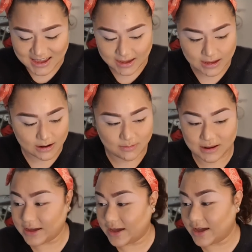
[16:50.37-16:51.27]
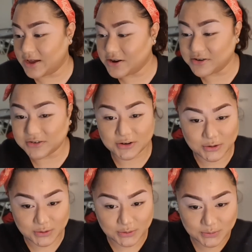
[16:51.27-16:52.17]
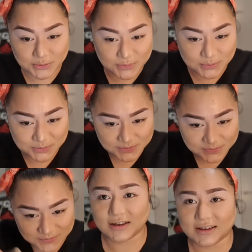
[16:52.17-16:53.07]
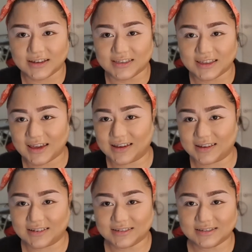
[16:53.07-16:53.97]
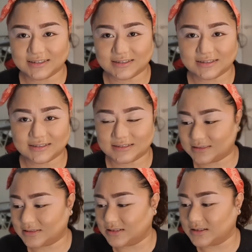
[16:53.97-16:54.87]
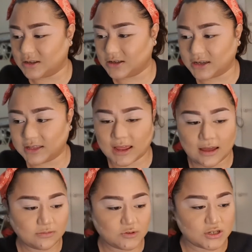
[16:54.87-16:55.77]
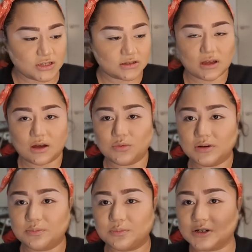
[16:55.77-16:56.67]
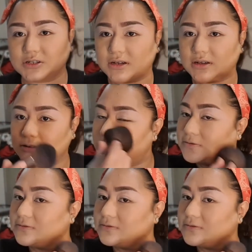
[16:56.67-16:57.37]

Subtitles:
And I'm like, I don't know. There. Okay, now I'm gonna brush that off.